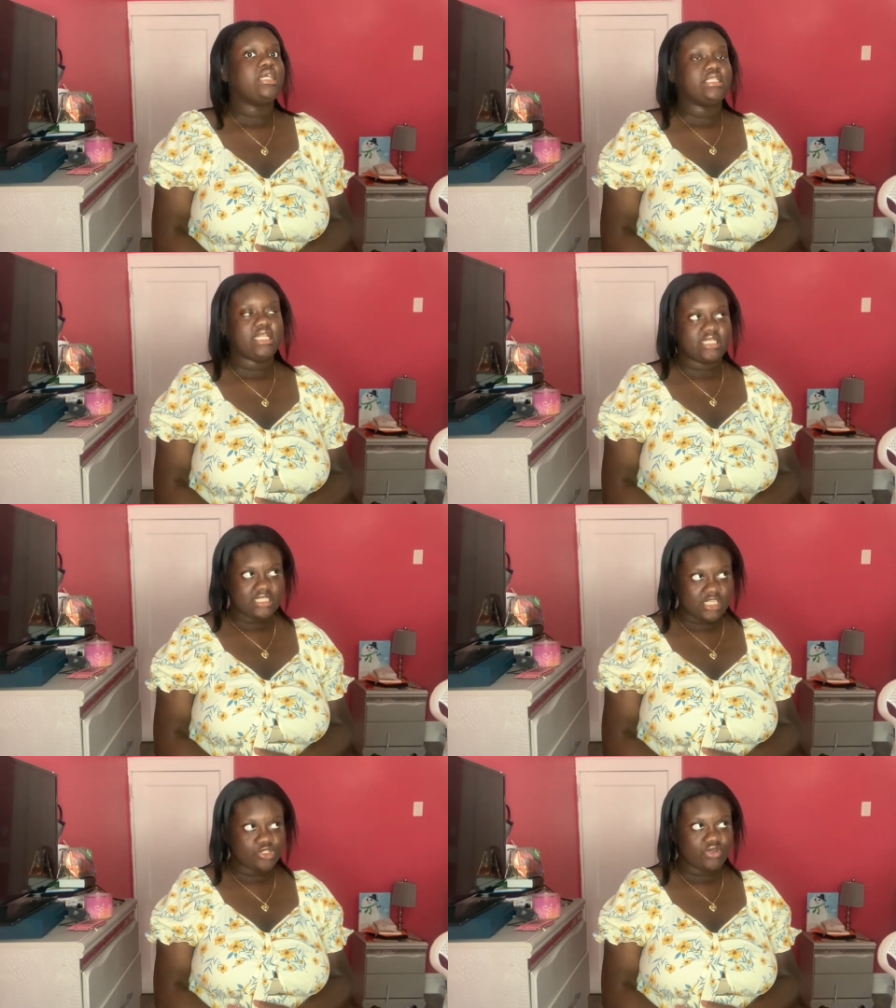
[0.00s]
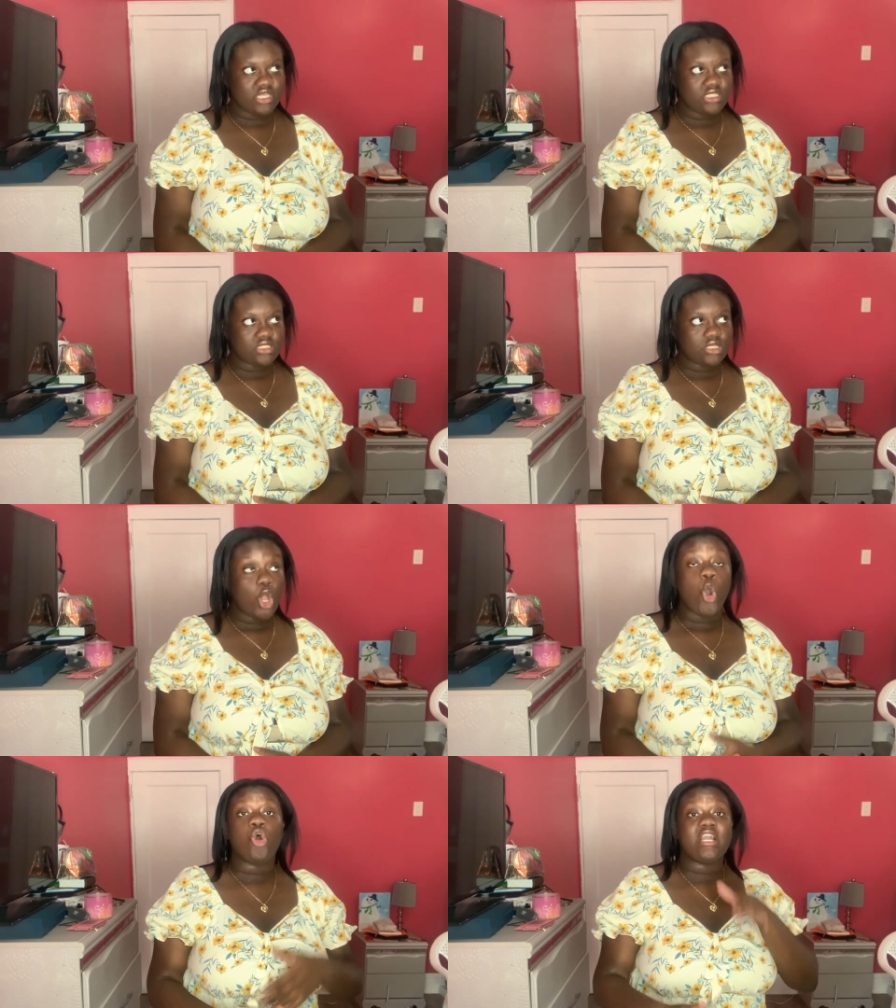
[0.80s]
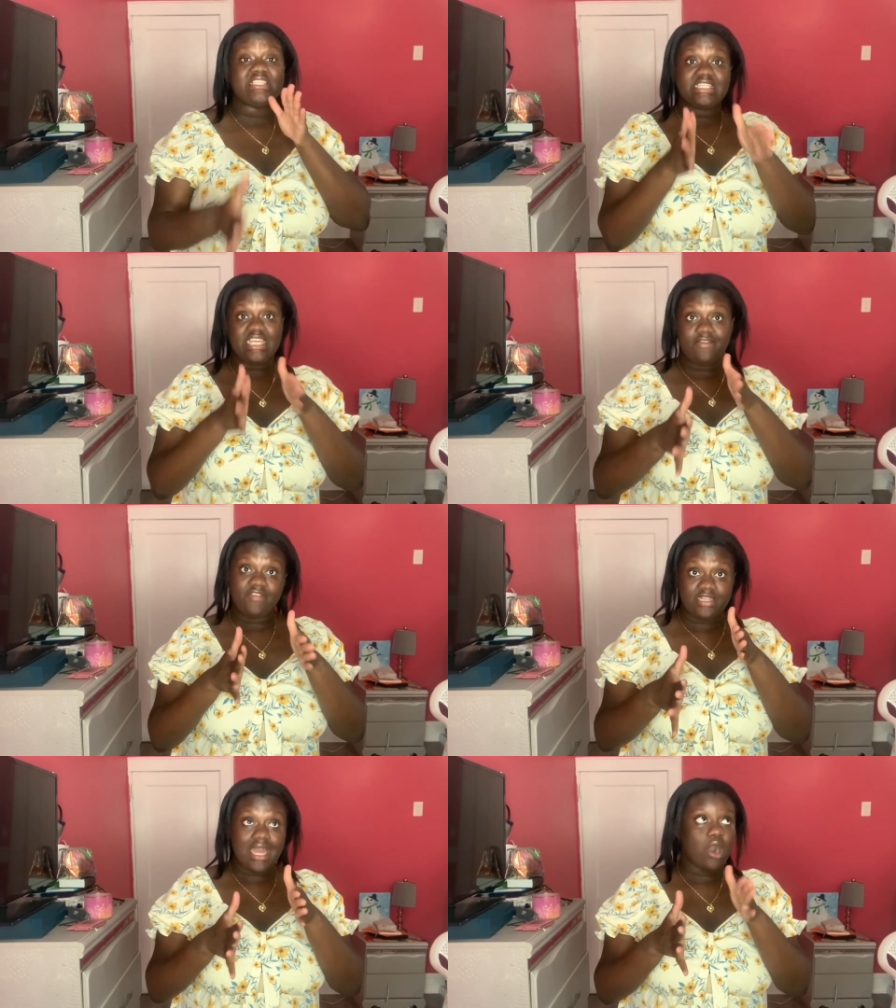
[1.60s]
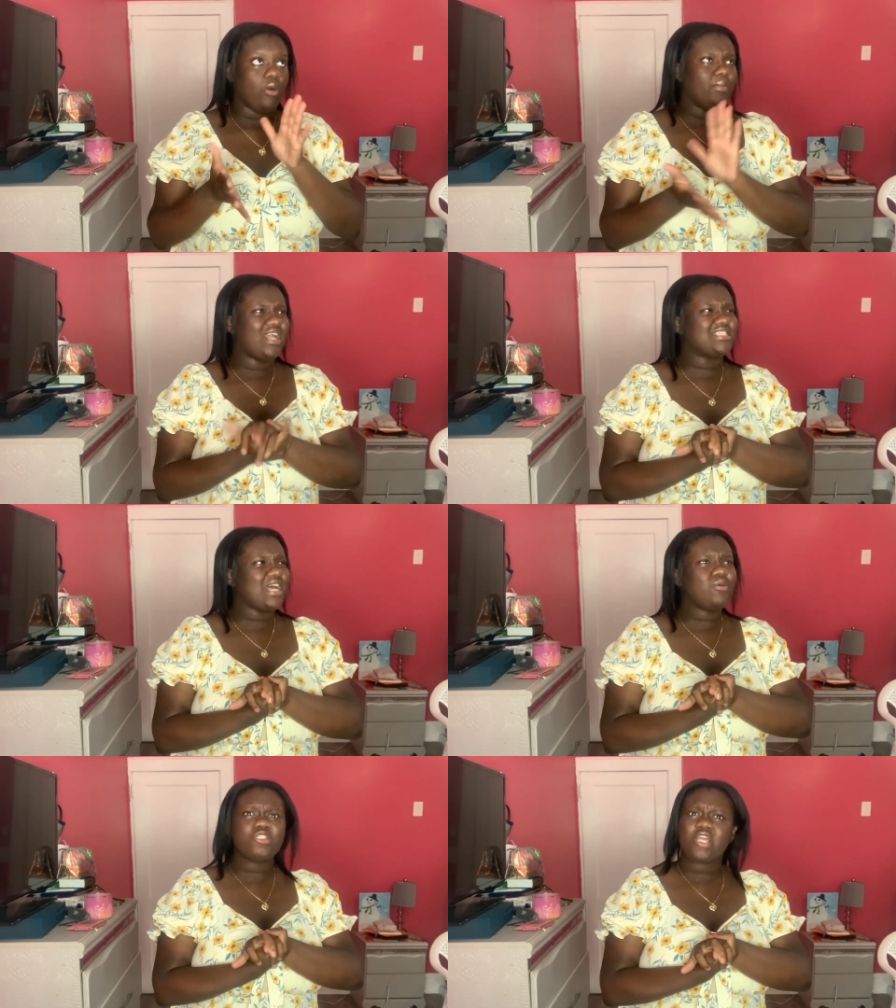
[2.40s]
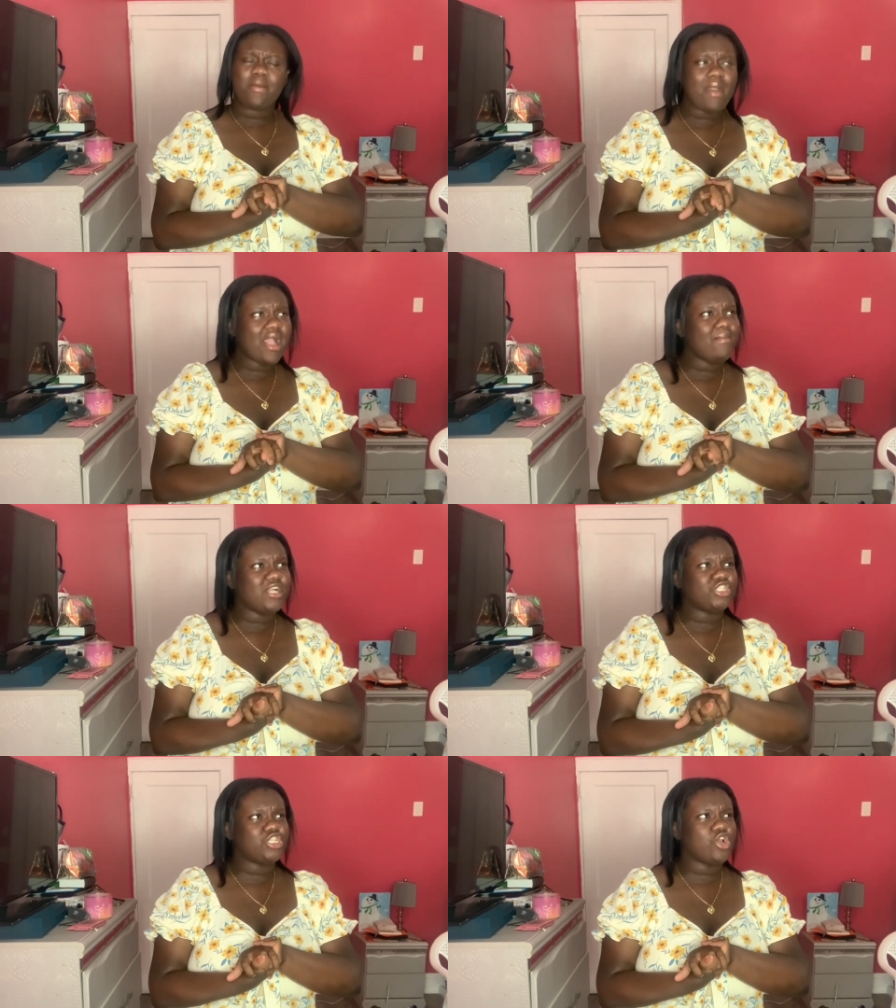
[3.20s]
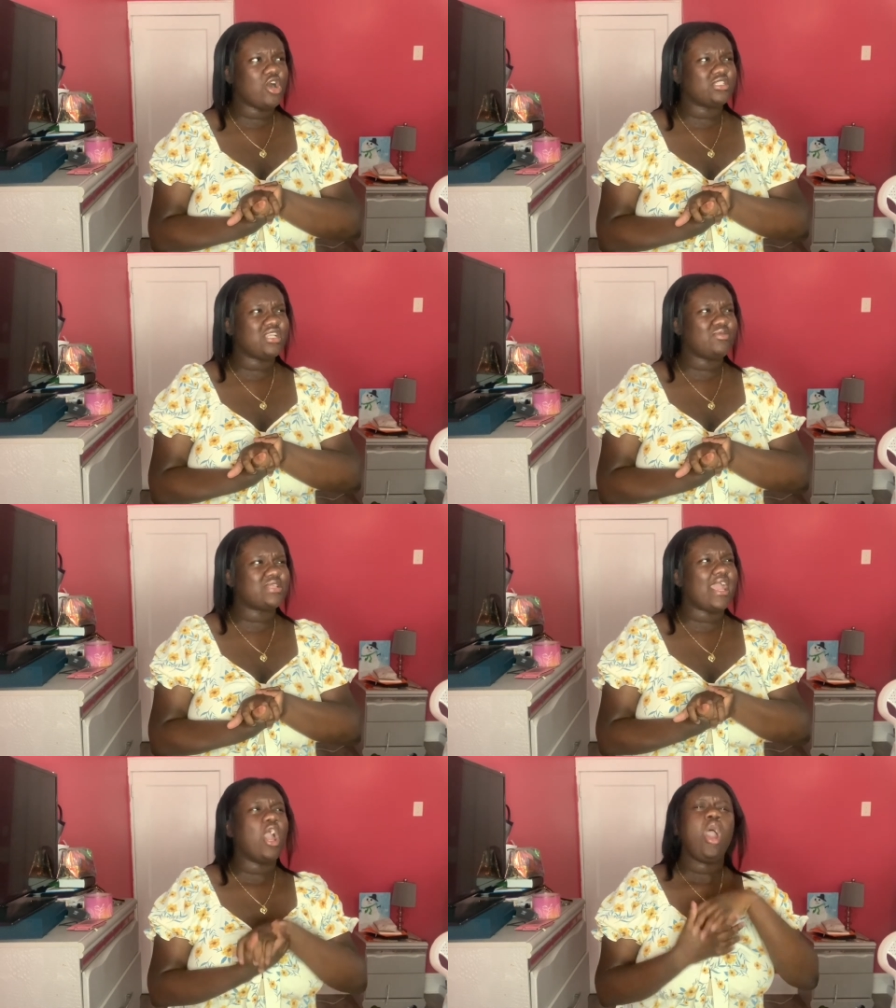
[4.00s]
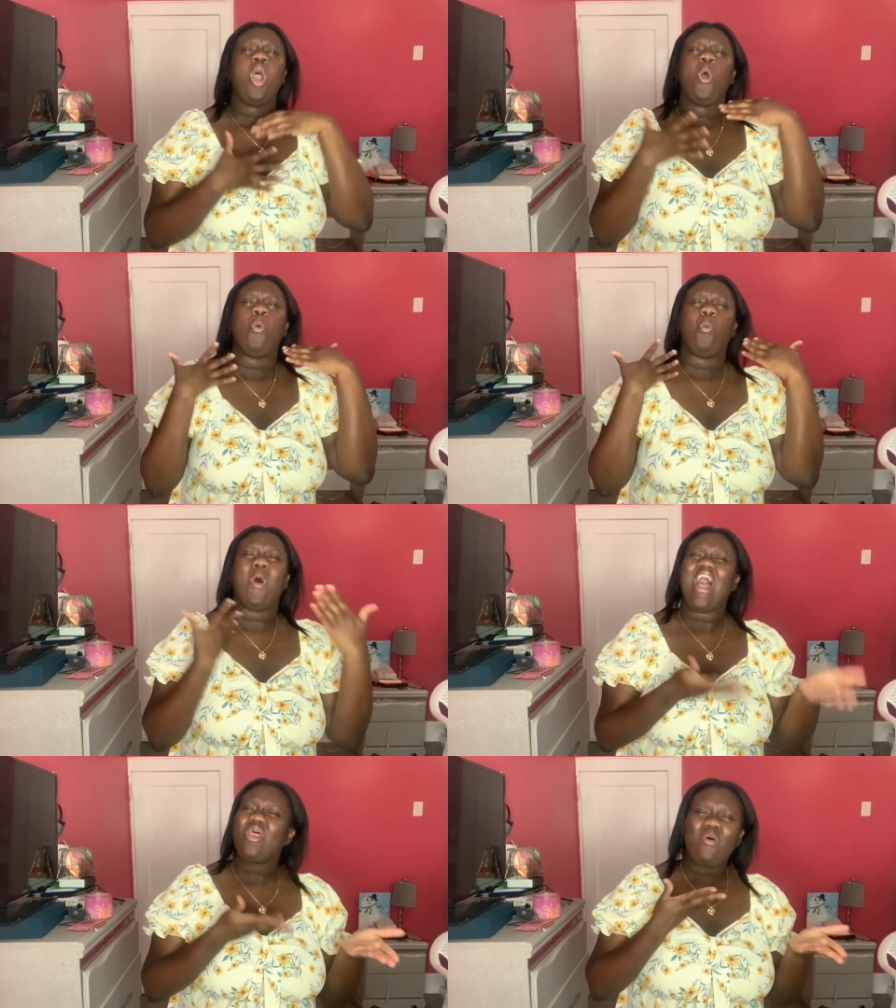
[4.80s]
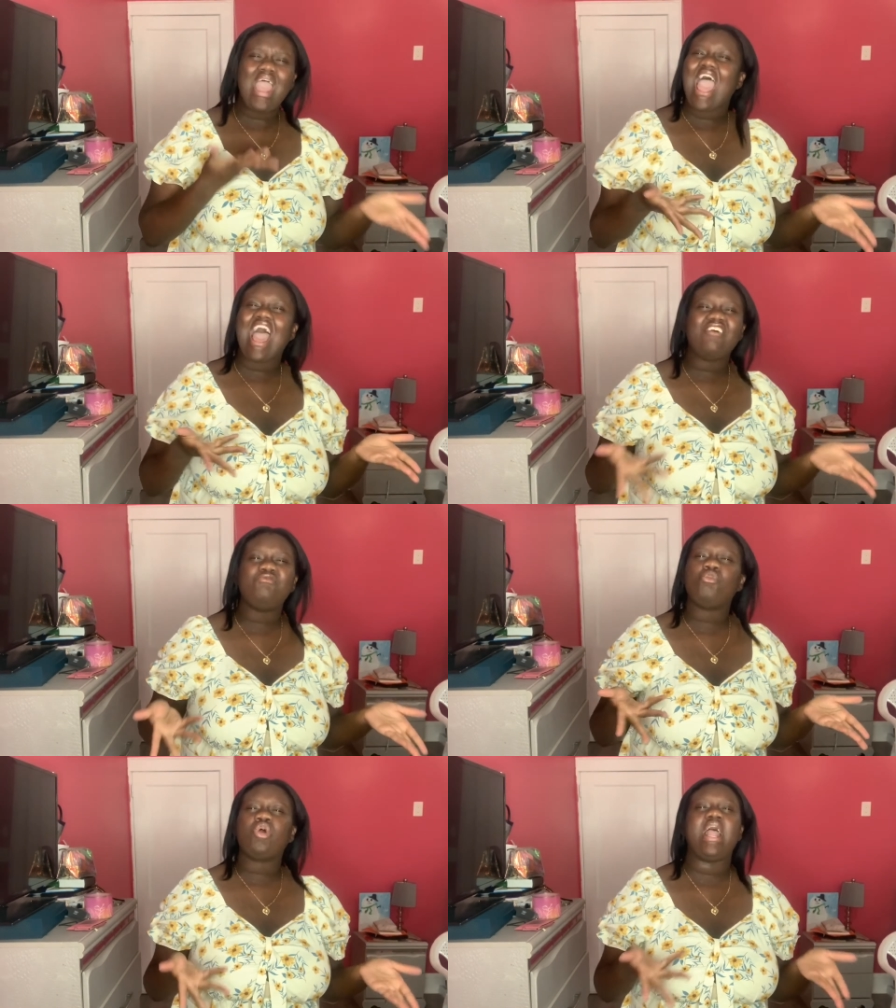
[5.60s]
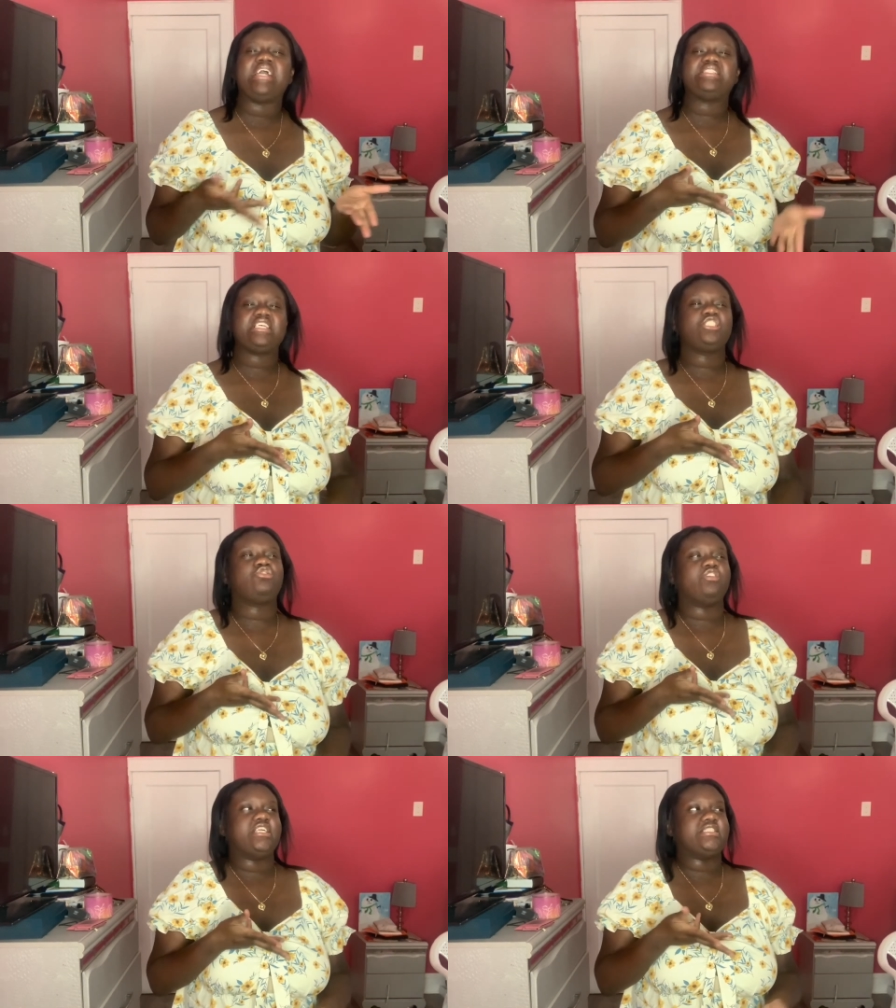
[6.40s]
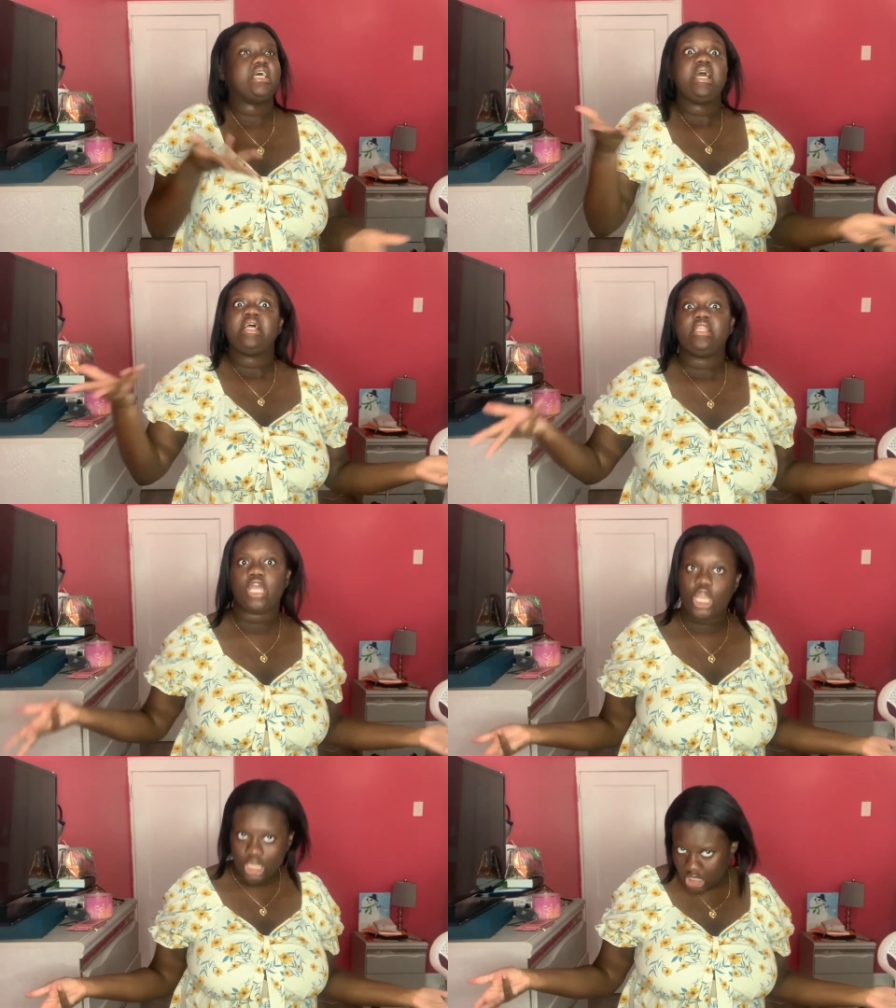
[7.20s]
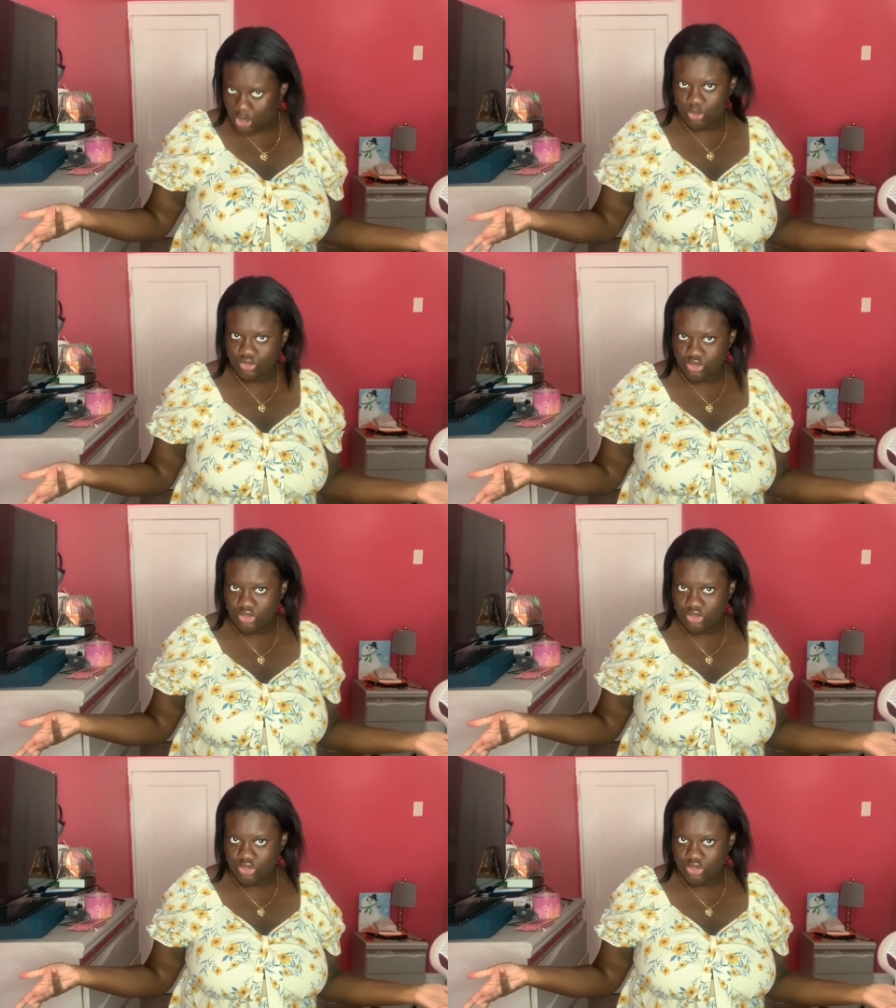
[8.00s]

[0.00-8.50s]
than accessories or it's evened out because i was looking back on my Shein cards and i was like why do i have more accessories than clothes